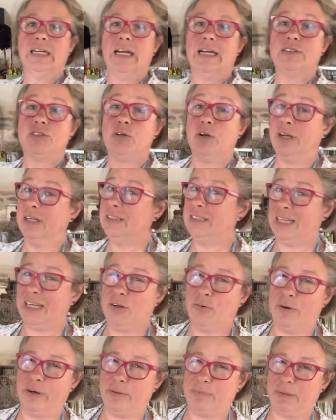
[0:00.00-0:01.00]
Dries
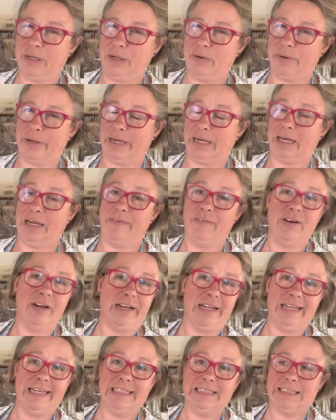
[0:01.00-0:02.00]
incredibly quickly,
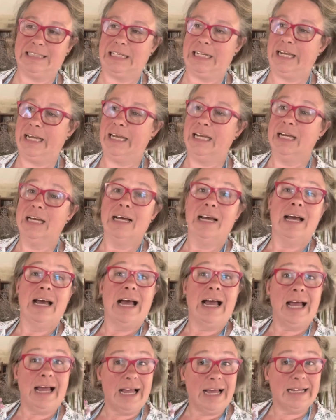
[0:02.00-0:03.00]
very easily,
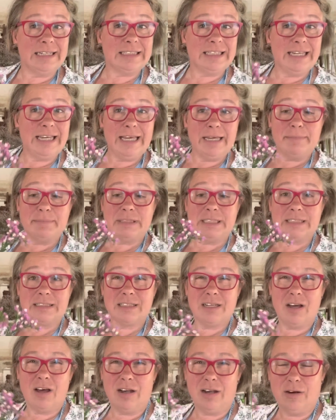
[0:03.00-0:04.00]
and keeps its
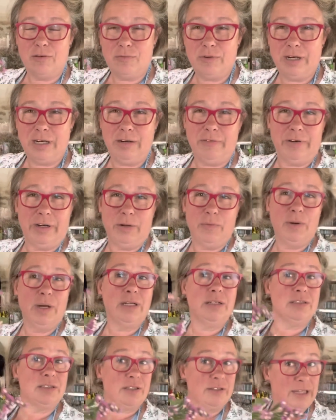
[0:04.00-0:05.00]
colour really, really
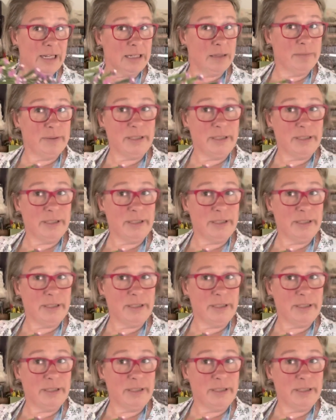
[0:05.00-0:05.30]
well. So that'll be